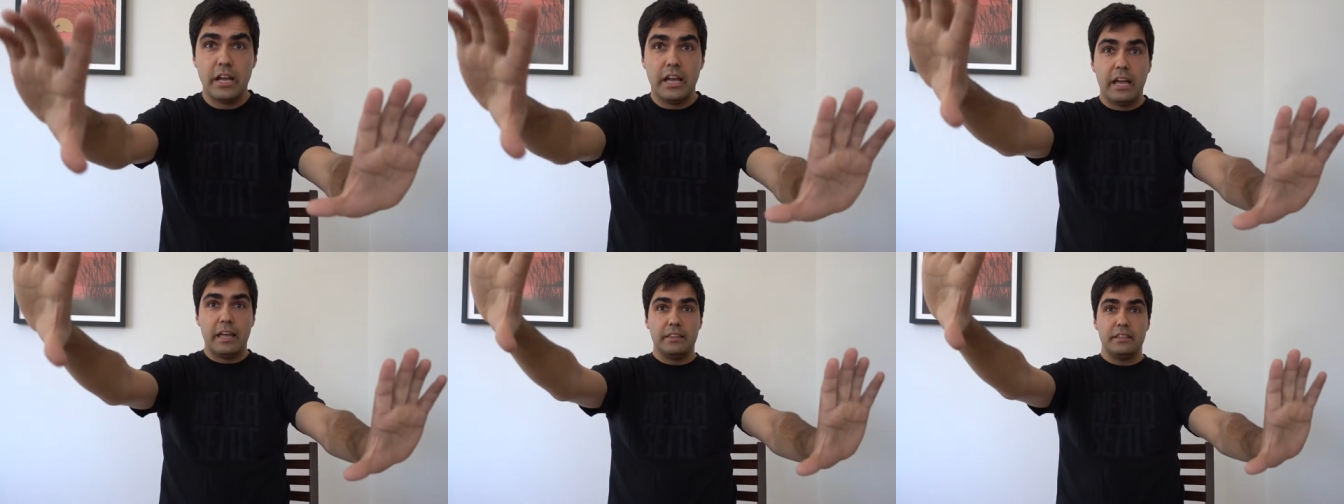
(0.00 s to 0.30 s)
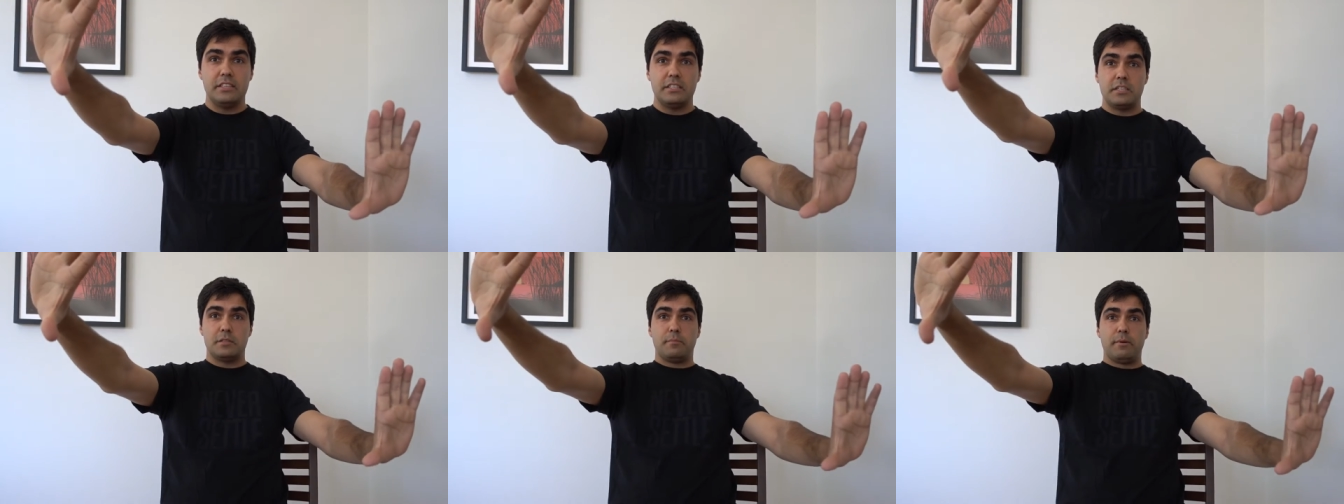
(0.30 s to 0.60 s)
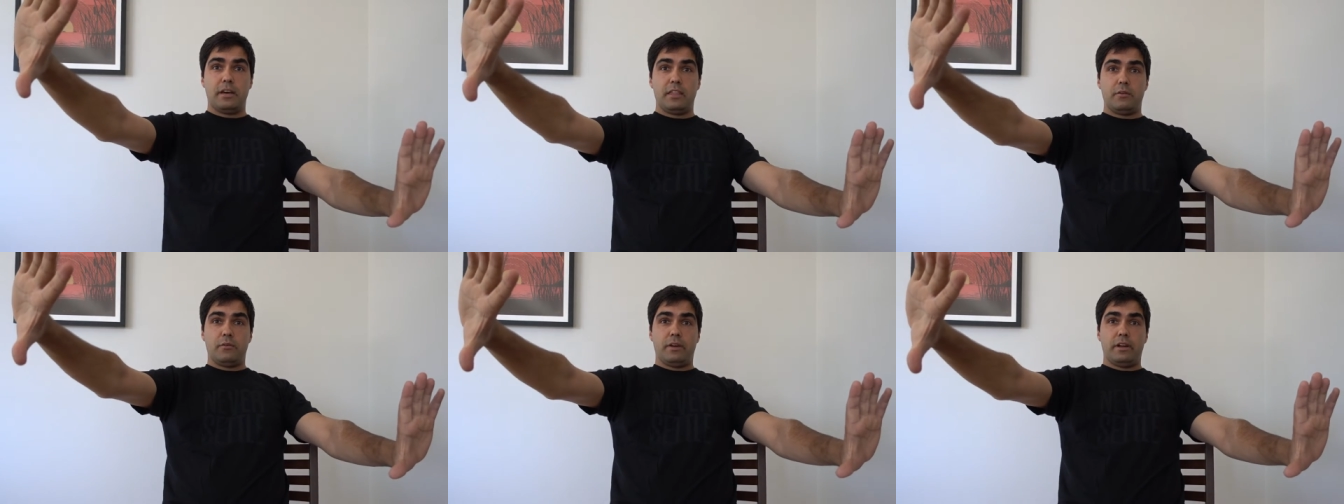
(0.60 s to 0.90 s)
and this is
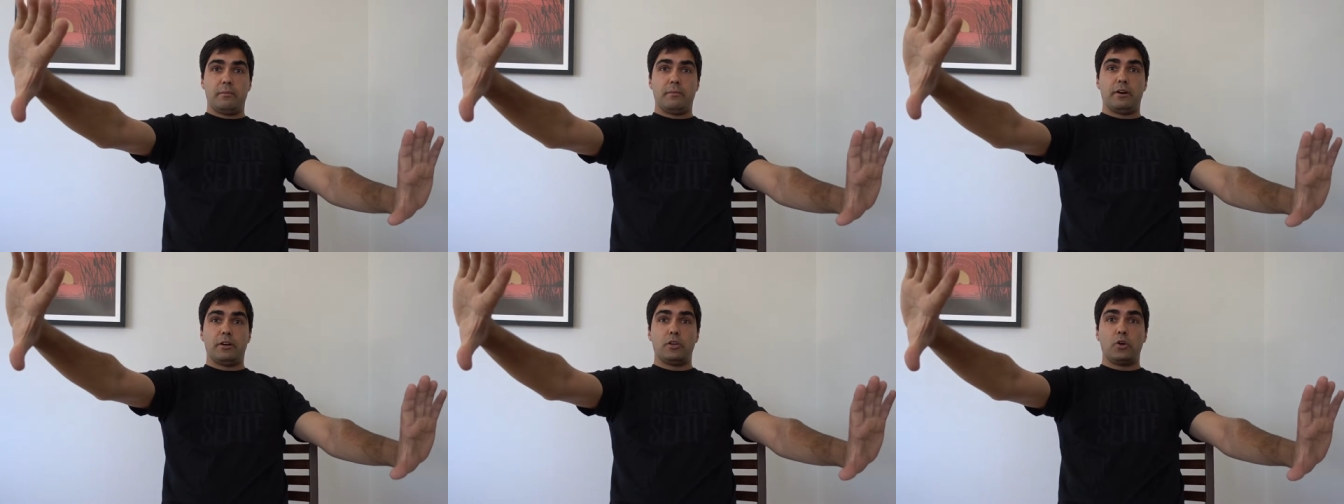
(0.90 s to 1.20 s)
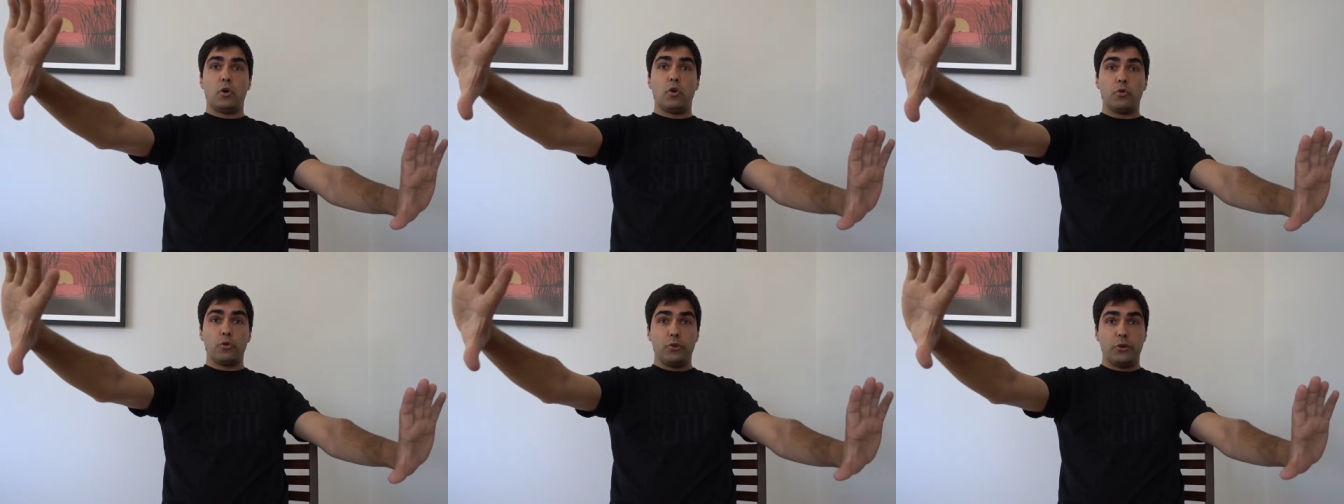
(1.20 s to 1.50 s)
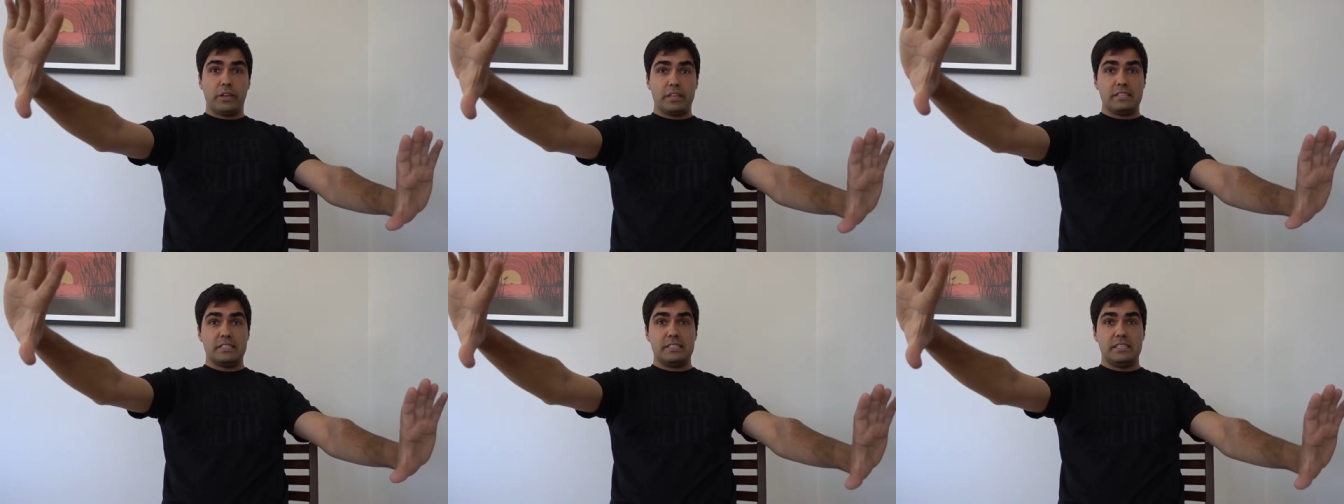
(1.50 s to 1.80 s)
by the way about all you
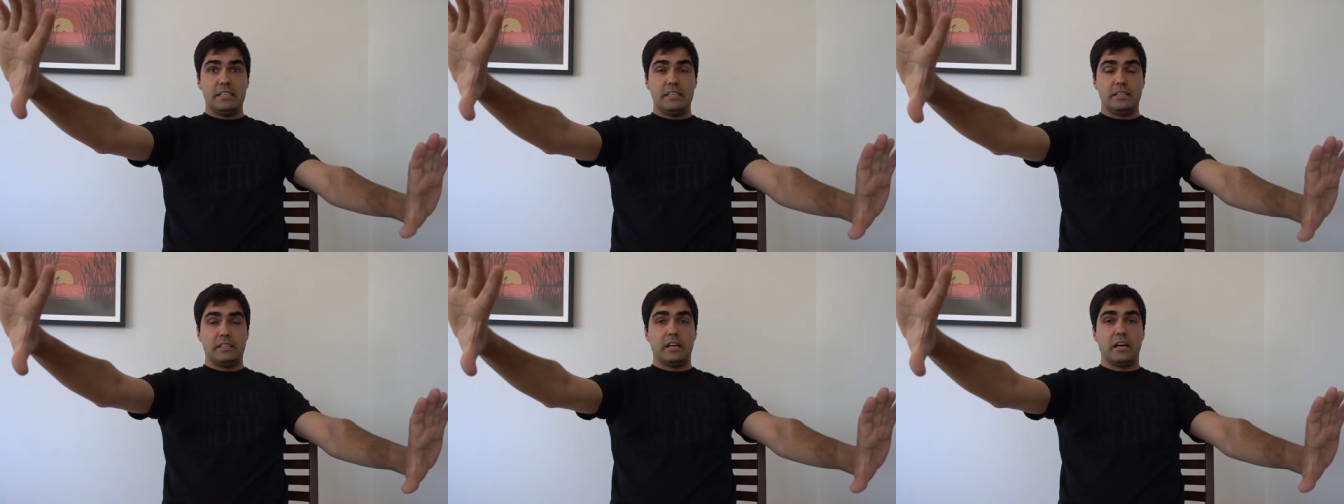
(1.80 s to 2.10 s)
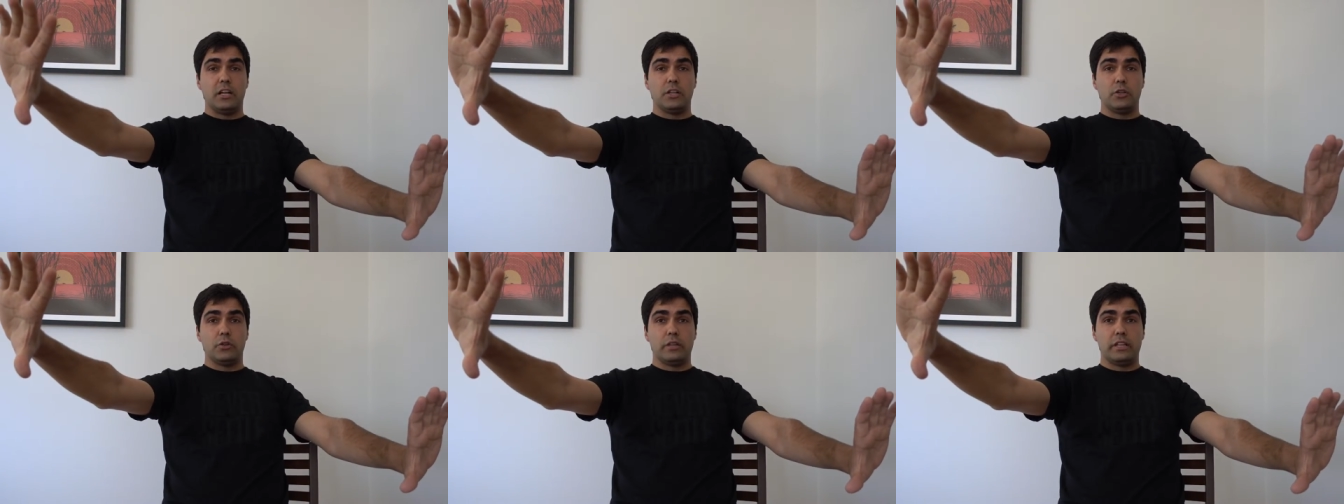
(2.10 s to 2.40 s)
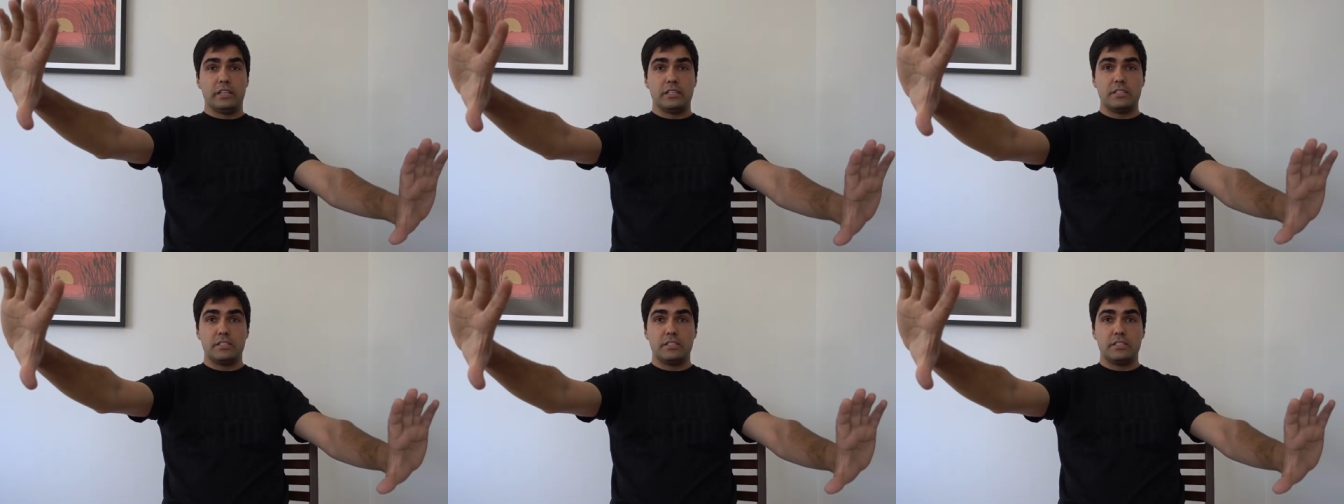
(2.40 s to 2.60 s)
can see in HoloLens.